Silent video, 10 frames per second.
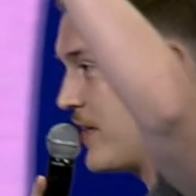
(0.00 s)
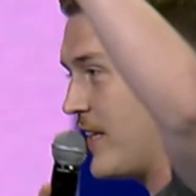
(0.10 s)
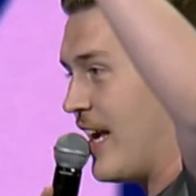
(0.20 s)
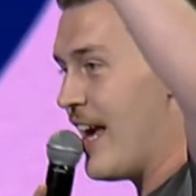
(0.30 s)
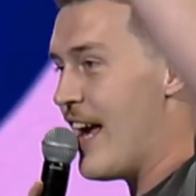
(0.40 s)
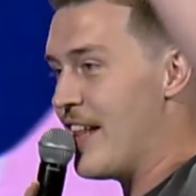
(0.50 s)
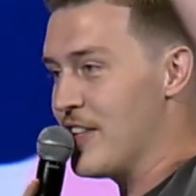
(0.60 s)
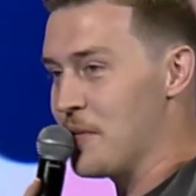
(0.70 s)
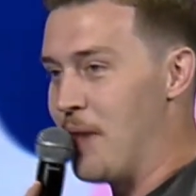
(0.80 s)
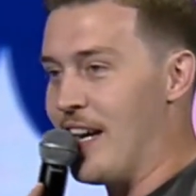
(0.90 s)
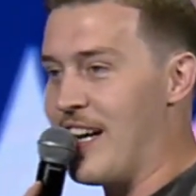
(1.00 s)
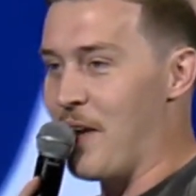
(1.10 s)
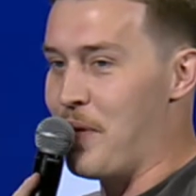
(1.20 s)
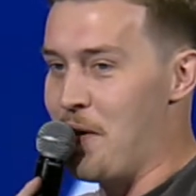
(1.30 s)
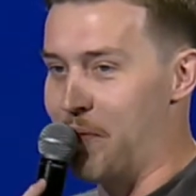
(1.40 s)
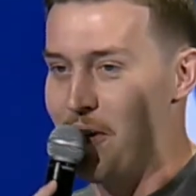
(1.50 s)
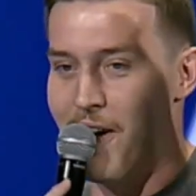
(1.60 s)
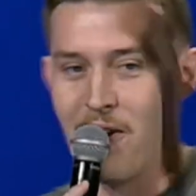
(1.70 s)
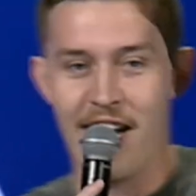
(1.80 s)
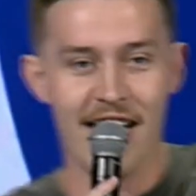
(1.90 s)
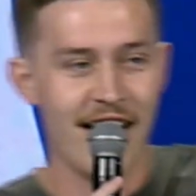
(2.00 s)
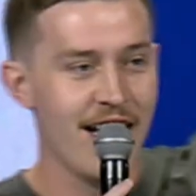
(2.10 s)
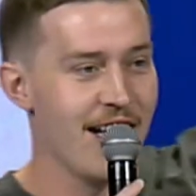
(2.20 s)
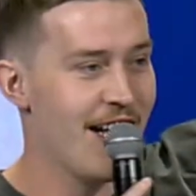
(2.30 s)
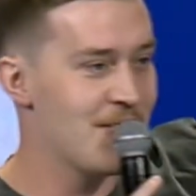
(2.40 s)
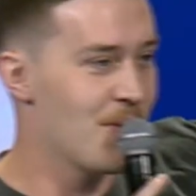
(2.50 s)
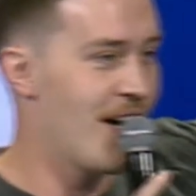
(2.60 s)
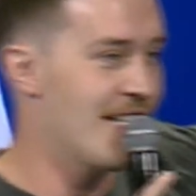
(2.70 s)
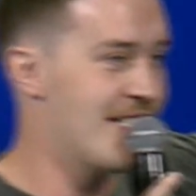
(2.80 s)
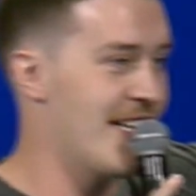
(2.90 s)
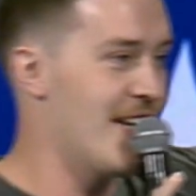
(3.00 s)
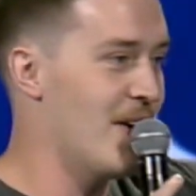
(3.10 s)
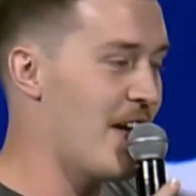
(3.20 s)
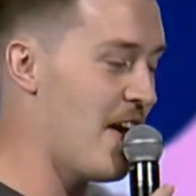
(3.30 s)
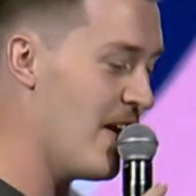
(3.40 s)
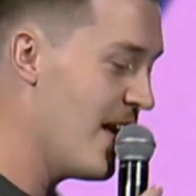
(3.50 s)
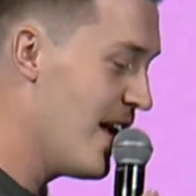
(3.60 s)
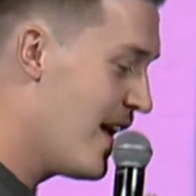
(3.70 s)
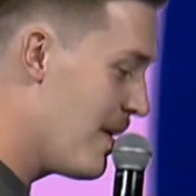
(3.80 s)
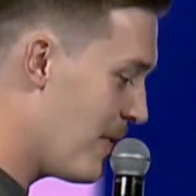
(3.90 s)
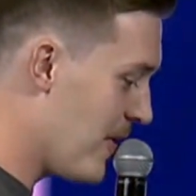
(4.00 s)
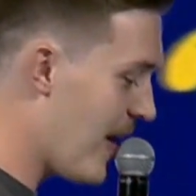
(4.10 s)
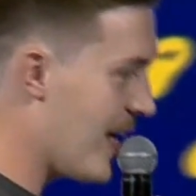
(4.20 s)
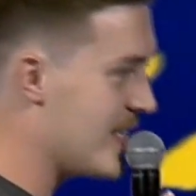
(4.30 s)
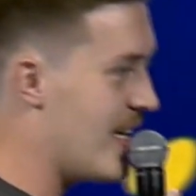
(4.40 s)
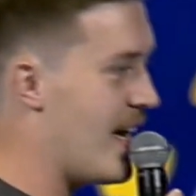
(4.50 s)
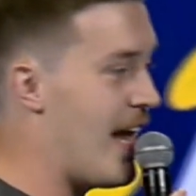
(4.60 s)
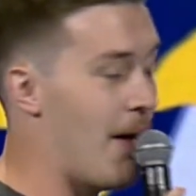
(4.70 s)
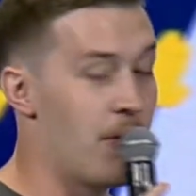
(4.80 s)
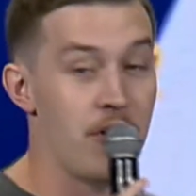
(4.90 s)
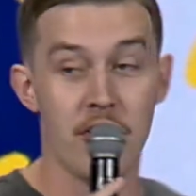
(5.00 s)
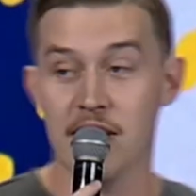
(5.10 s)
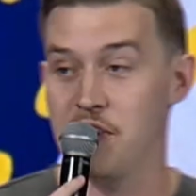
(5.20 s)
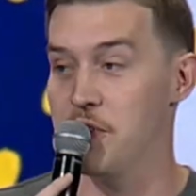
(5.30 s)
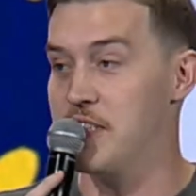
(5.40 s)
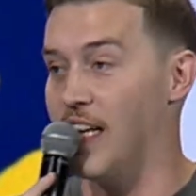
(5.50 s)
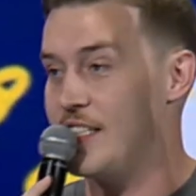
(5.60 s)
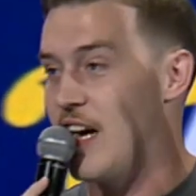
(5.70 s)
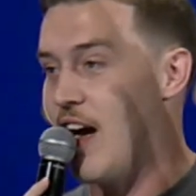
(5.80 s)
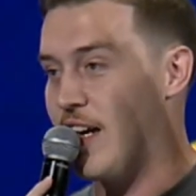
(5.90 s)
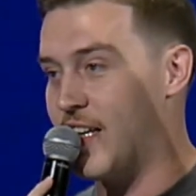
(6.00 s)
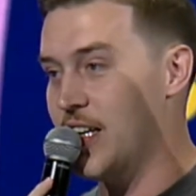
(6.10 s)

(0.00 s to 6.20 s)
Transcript: Yeah, those are my kind of people. All right. That's where I sit. Okay. Put your hands down. How many of you guys use TikTok?